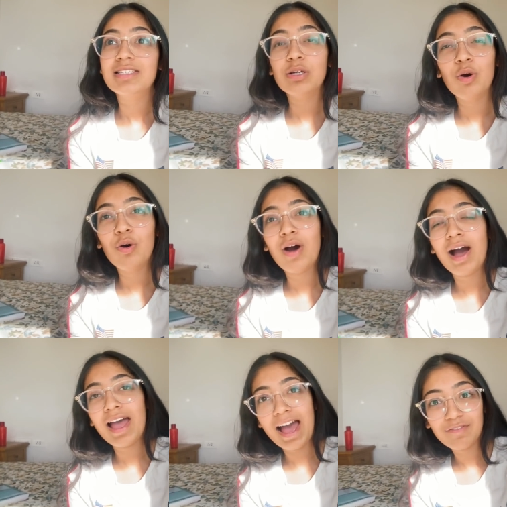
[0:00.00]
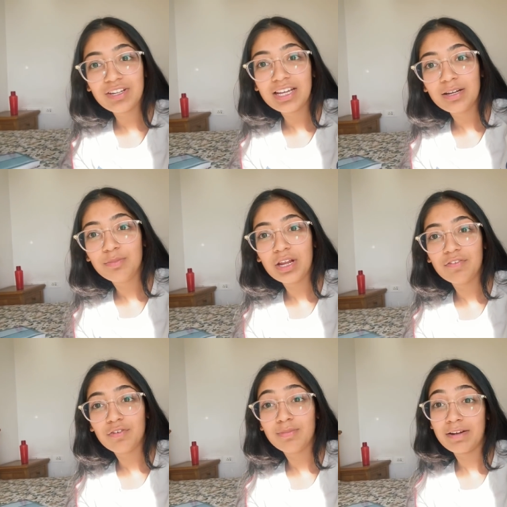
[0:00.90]
so i have taken a break
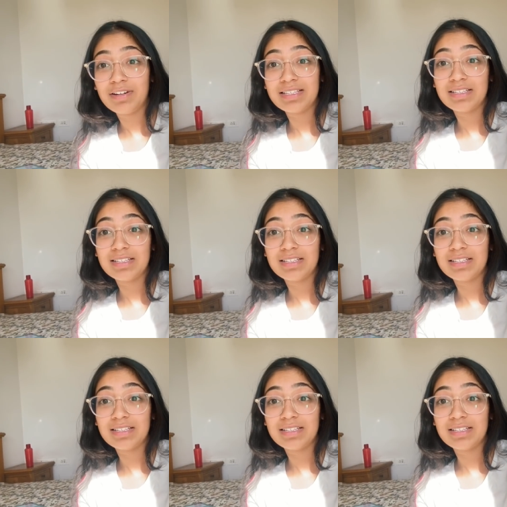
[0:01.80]
from netflix